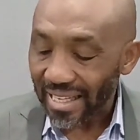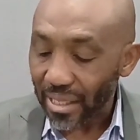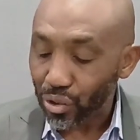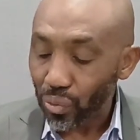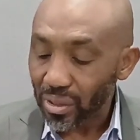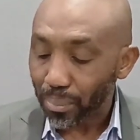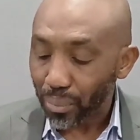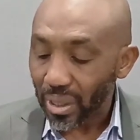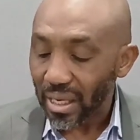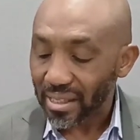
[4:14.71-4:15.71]
It's no
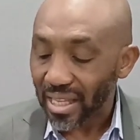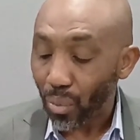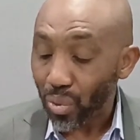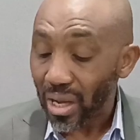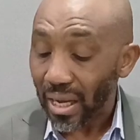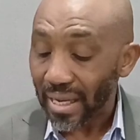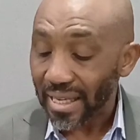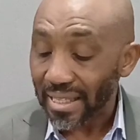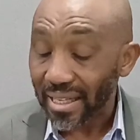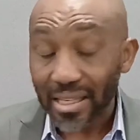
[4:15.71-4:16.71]
surprise that we are
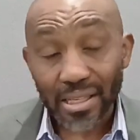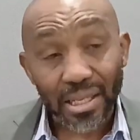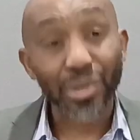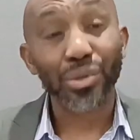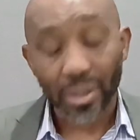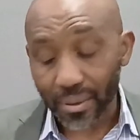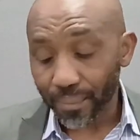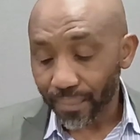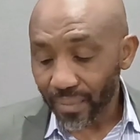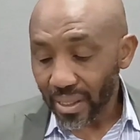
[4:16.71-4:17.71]
in the condition
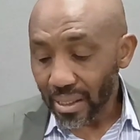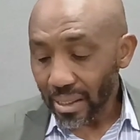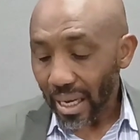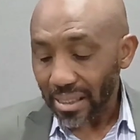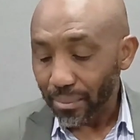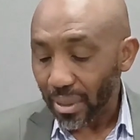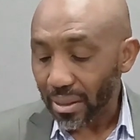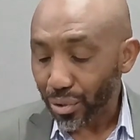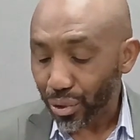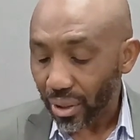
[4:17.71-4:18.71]
as a
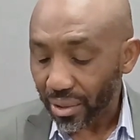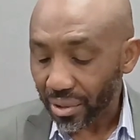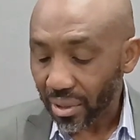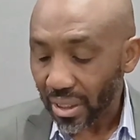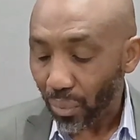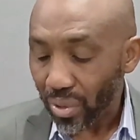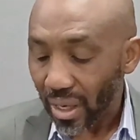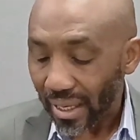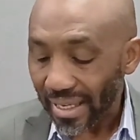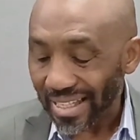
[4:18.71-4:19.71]
modern church that we
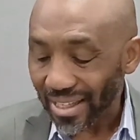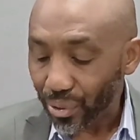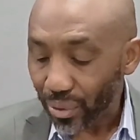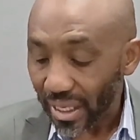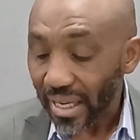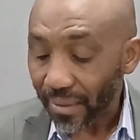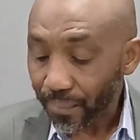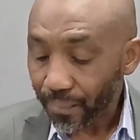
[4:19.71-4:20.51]
are in today.